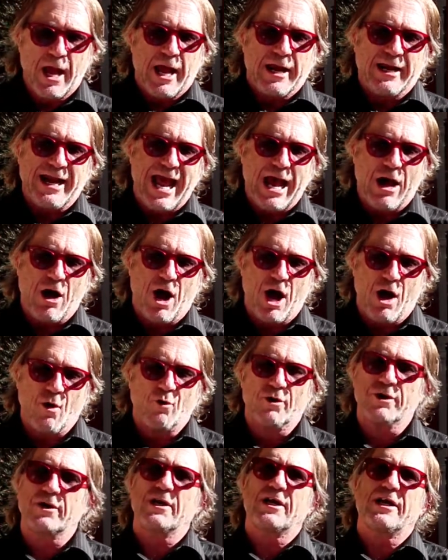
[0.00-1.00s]
Now, I
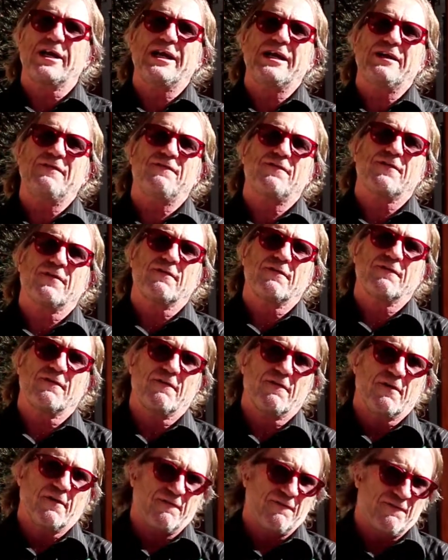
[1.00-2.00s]
would leave
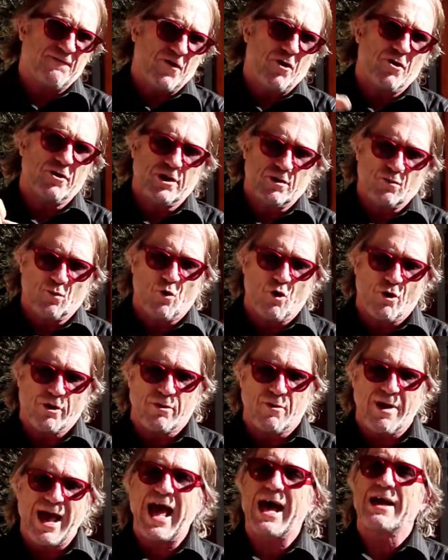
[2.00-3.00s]
food and
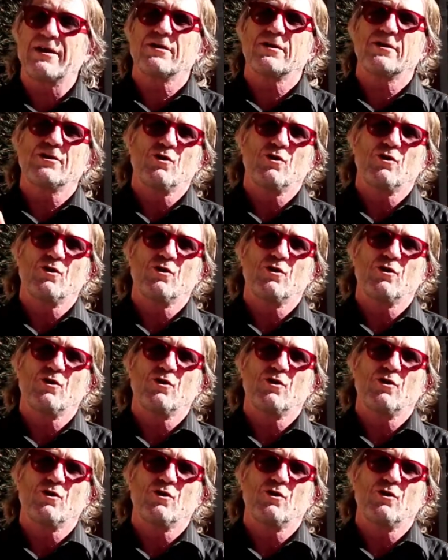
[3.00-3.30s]
water out,